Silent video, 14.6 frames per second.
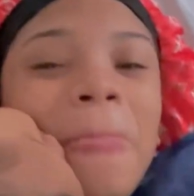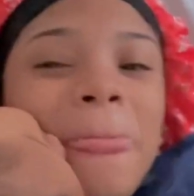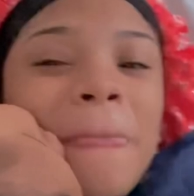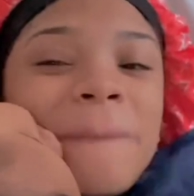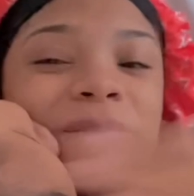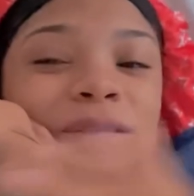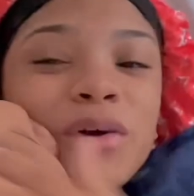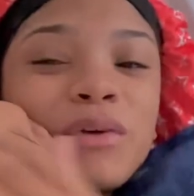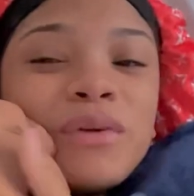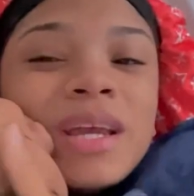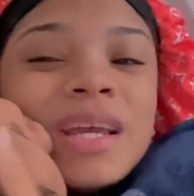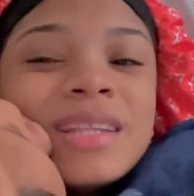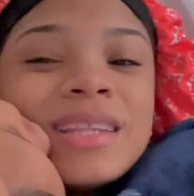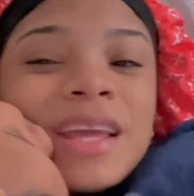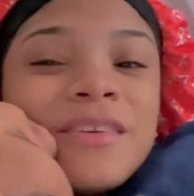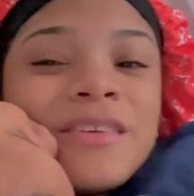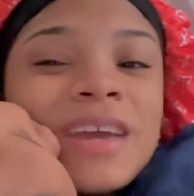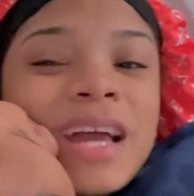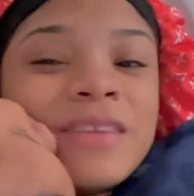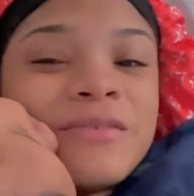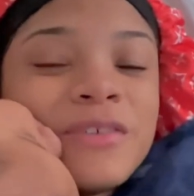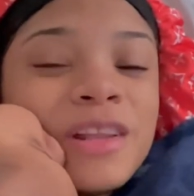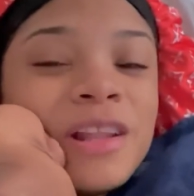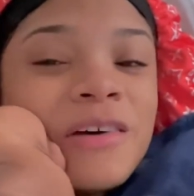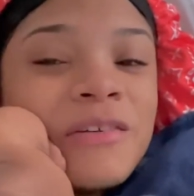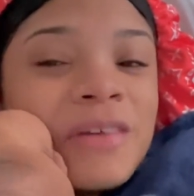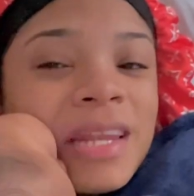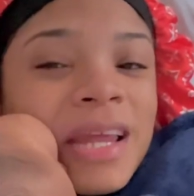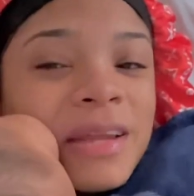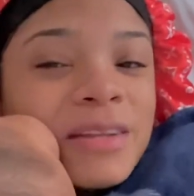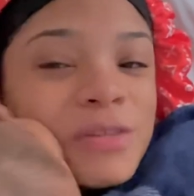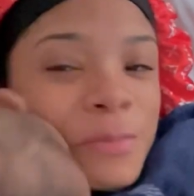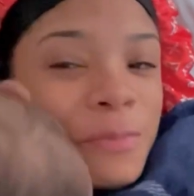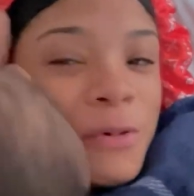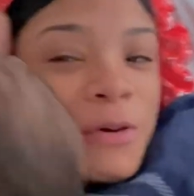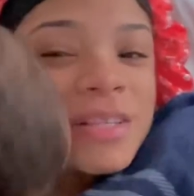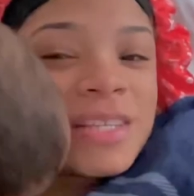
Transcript: For real, thank you guys for loving and supporting